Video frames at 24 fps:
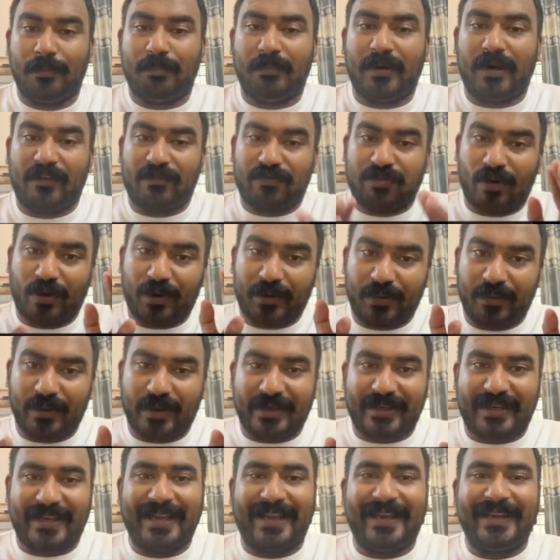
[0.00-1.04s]
but for
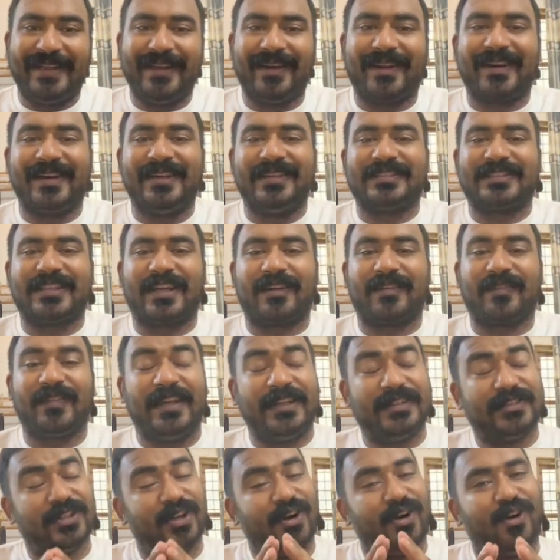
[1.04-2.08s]
your career in
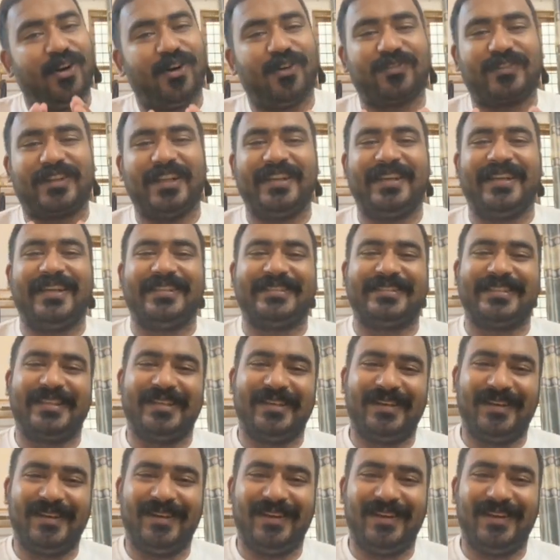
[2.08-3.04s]
service of the nation.